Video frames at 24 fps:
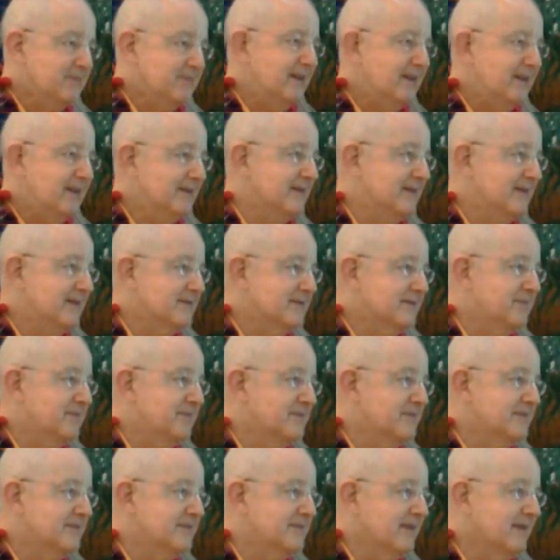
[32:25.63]
he speaks
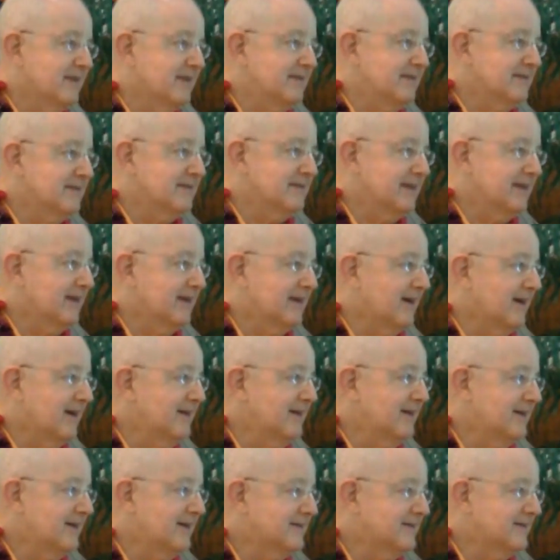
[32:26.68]
as the personality
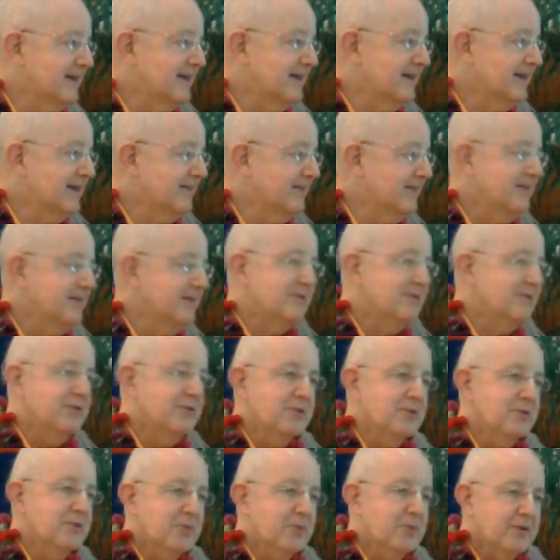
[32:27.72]
of Godhead, saying,
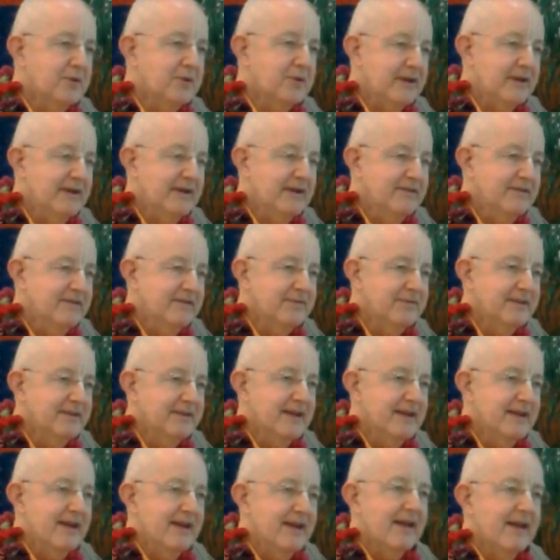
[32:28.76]
don't worry,
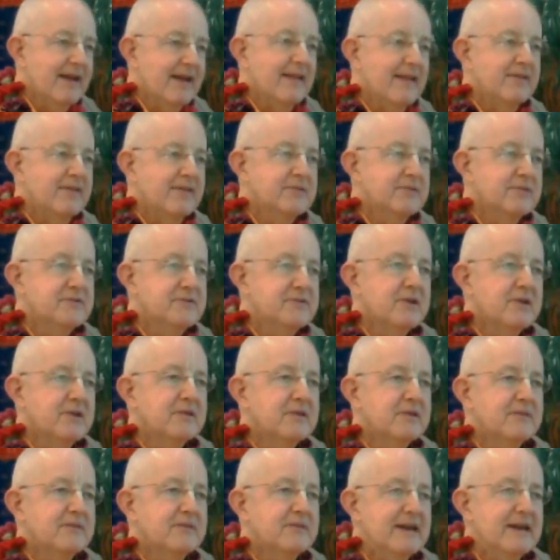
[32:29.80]
this
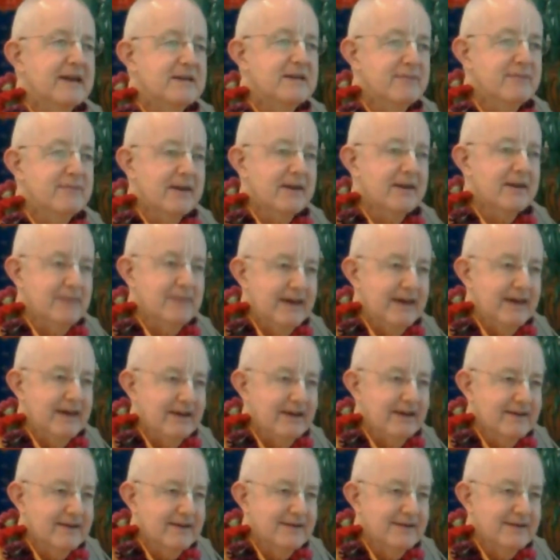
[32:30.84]
was all arranged by
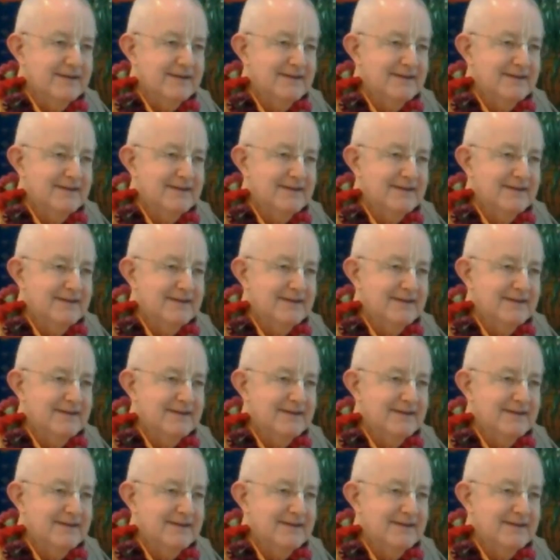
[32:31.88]
me